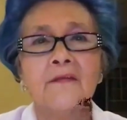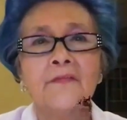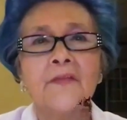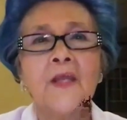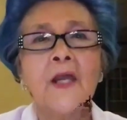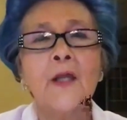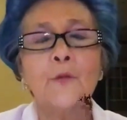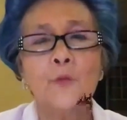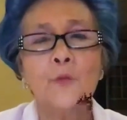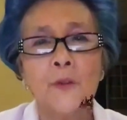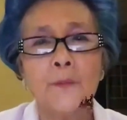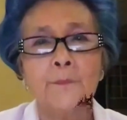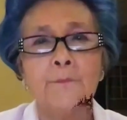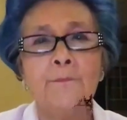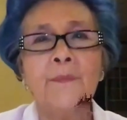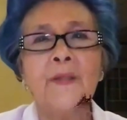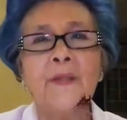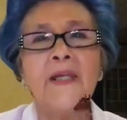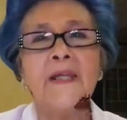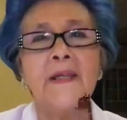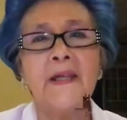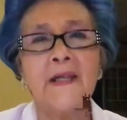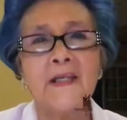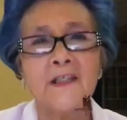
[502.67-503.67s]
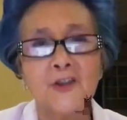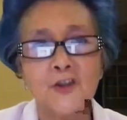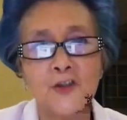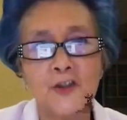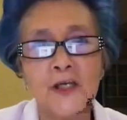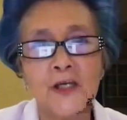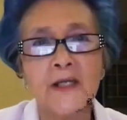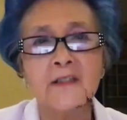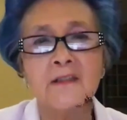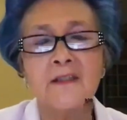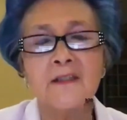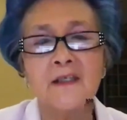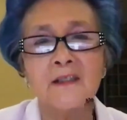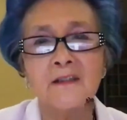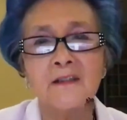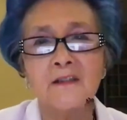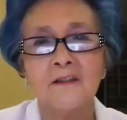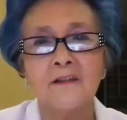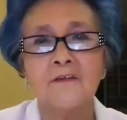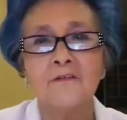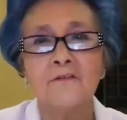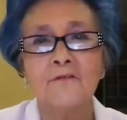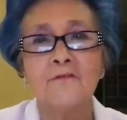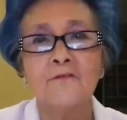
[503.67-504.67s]
that would be ejected
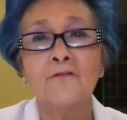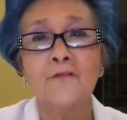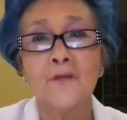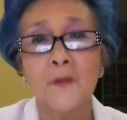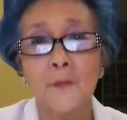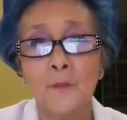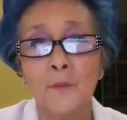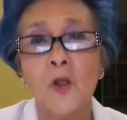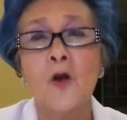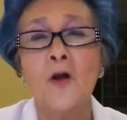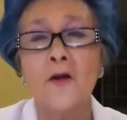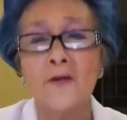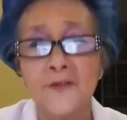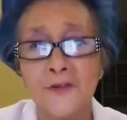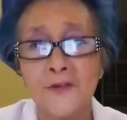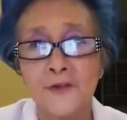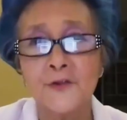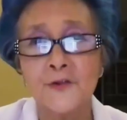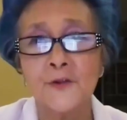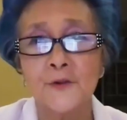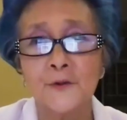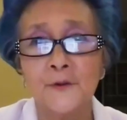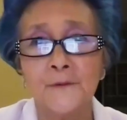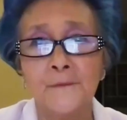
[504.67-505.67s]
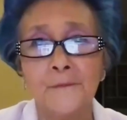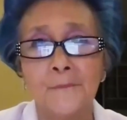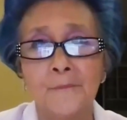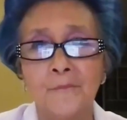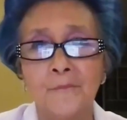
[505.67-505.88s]
from law school.